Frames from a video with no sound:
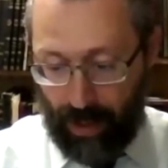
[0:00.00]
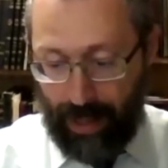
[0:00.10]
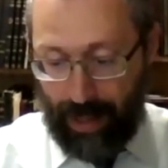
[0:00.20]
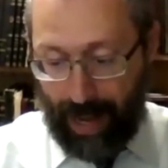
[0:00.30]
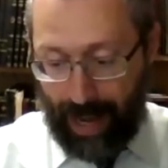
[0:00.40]

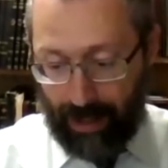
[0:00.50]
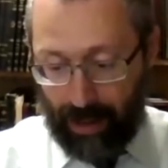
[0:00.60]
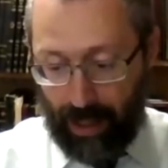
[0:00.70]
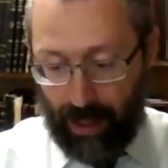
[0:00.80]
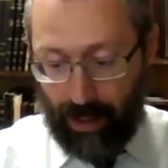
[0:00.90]

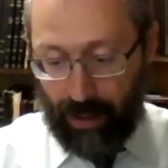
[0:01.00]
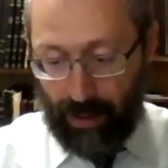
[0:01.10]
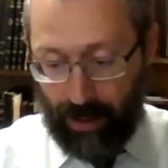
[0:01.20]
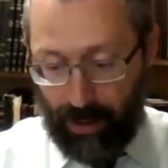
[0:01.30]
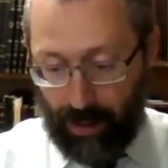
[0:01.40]
Ella
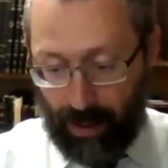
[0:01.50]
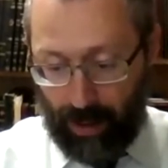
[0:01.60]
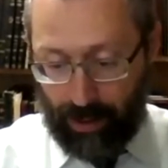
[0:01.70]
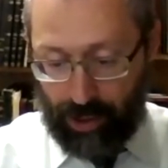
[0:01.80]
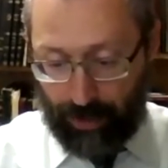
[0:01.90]

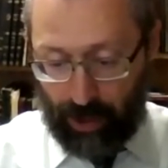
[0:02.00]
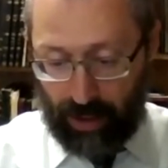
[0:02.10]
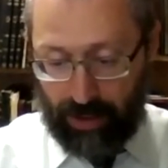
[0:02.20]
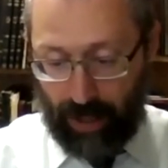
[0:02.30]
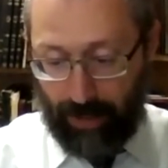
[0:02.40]

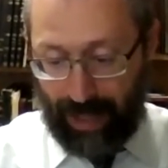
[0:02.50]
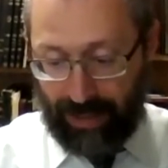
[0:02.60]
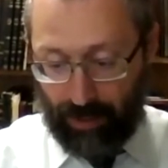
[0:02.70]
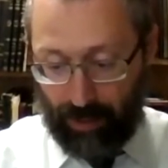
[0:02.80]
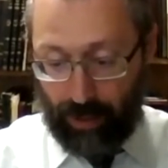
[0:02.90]
sheptunas min
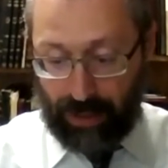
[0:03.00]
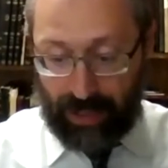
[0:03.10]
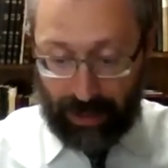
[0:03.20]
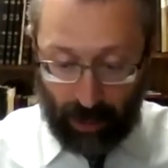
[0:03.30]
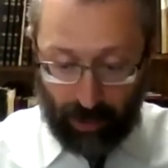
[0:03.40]
ha'meiser. Rabbi Yehuda
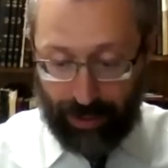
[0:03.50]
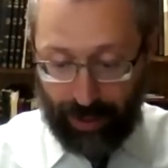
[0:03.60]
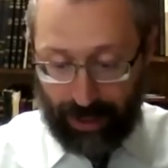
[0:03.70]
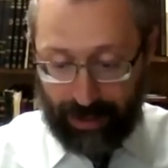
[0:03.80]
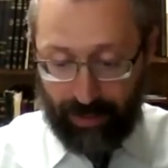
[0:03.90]
says the only
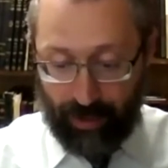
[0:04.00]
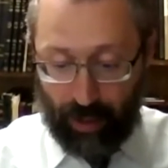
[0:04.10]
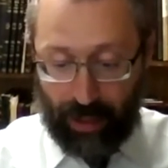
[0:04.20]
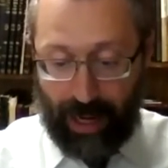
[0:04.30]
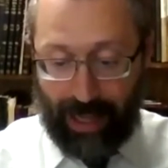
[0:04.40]
thing is, even though
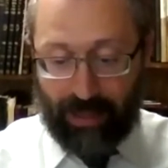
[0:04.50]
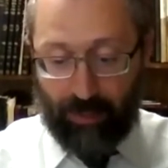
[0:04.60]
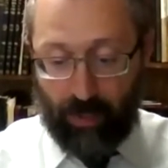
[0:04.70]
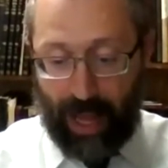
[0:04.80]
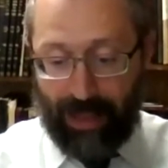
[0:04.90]
that it has a
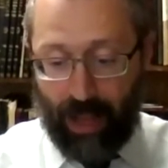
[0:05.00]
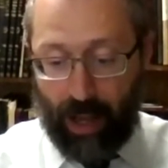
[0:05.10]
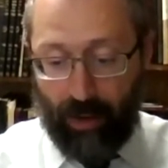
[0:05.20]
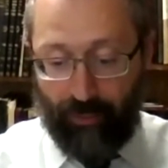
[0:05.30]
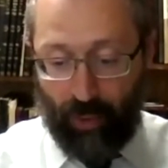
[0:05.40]

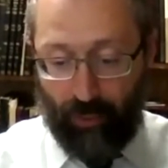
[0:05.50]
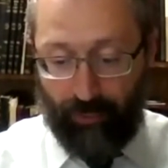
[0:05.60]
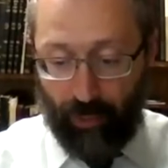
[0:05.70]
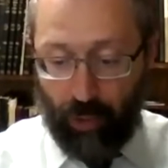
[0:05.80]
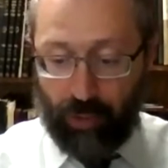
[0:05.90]
halacha of
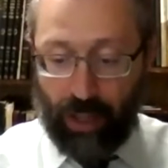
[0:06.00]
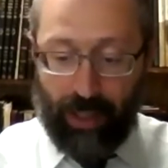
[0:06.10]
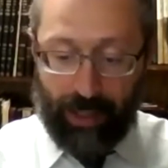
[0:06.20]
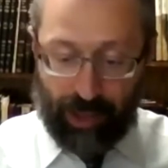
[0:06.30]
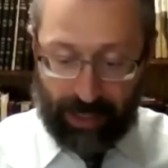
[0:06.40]
fruit,
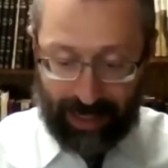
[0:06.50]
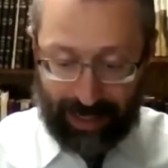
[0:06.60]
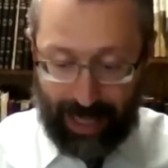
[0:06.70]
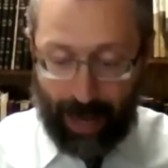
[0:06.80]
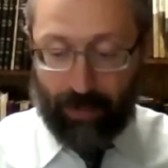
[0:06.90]
it's just
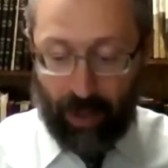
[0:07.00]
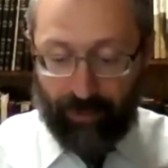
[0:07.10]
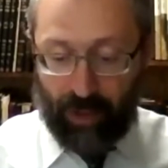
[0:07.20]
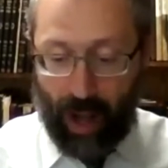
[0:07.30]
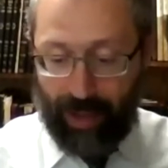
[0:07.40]
exempt of
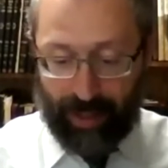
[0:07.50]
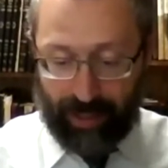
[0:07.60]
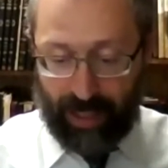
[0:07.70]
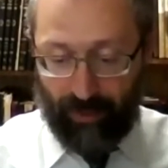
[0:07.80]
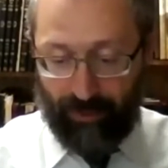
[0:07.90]
tithing
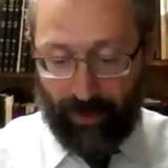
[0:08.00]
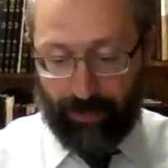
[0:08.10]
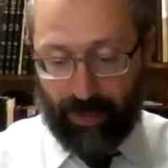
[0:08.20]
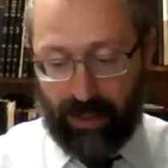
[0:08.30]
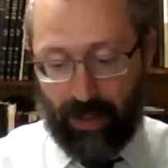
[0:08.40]
itself.
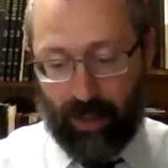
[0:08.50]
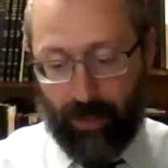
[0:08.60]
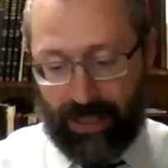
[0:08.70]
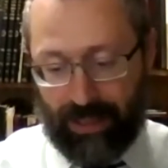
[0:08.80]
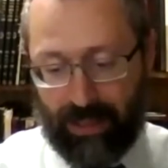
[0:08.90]
So the Gemara
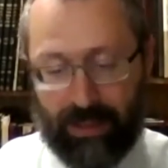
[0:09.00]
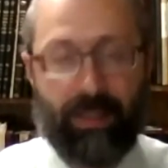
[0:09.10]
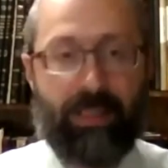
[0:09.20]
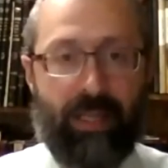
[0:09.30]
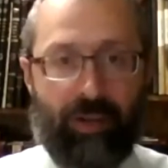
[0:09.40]
says there's a
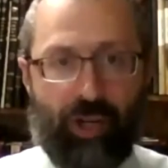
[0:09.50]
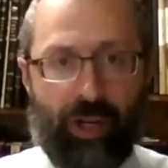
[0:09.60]
distinction.